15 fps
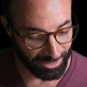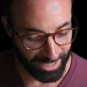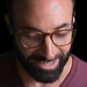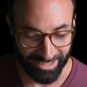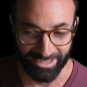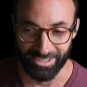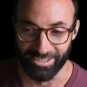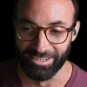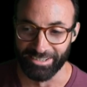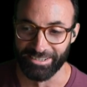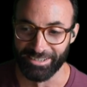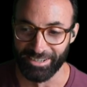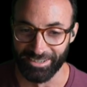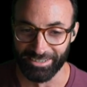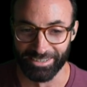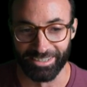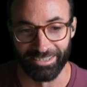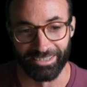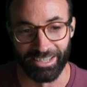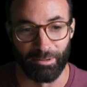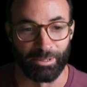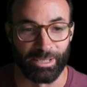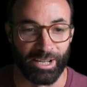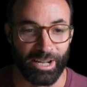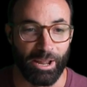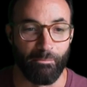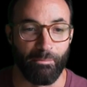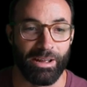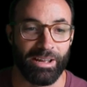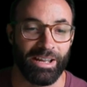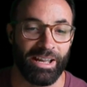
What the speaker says: question all at the same time.